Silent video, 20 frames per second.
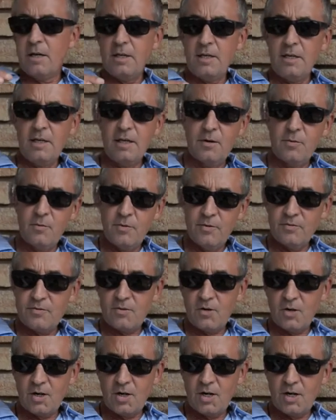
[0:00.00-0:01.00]
Here we've
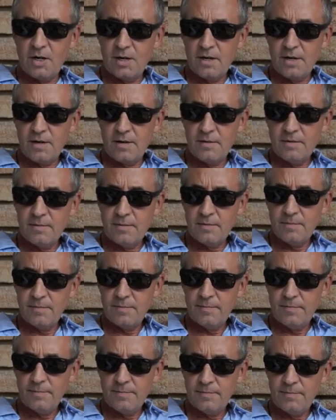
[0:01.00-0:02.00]
got a
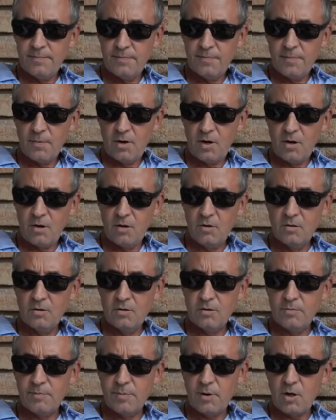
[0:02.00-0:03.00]
old
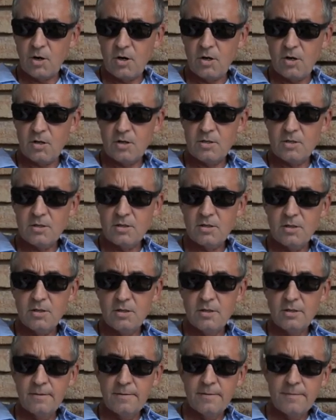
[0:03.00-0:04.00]
brass
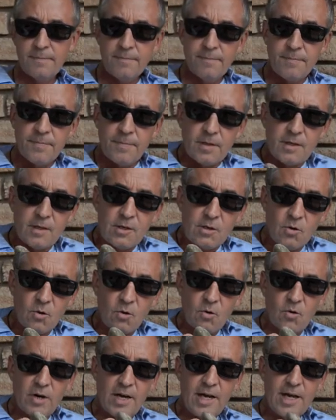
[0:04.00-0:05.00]

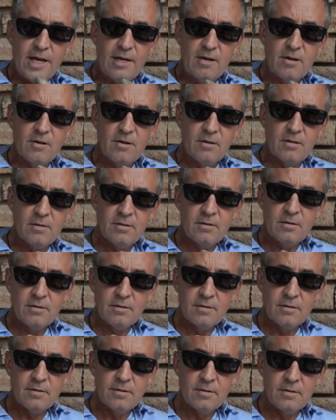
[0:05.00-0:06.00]
door handle
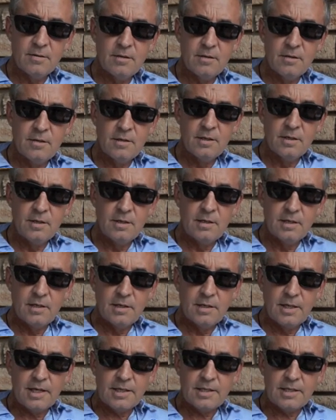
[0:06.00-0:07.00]

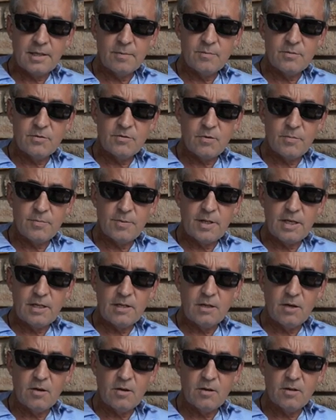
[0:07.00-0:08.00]
that comes from that
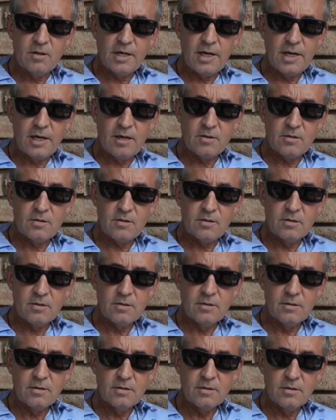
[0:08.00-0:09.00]
old house.
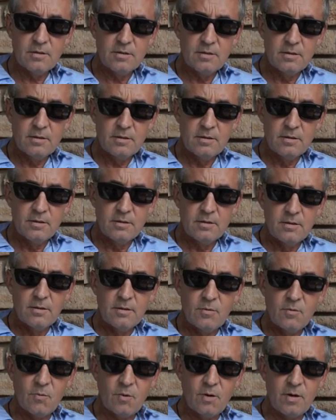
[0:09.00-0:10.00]

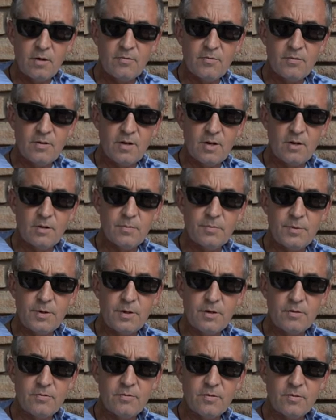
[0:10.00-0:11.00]
Wonderful old
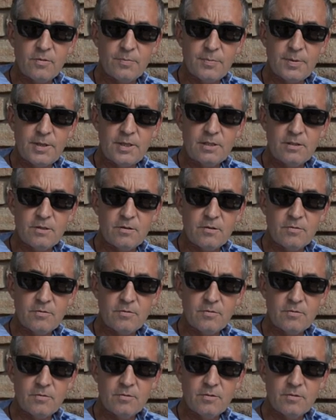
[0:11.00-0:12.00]
beautiful piece of
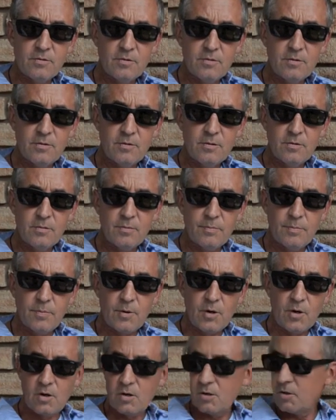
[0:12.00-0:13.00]

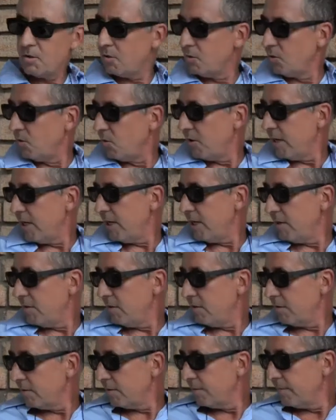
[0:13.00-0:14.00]
brass door
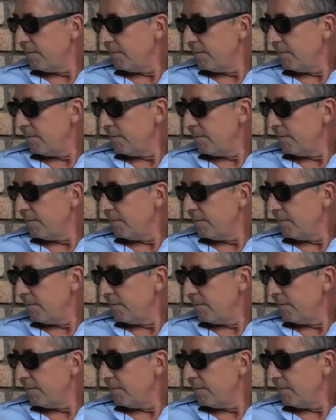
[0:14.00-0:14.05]
handle.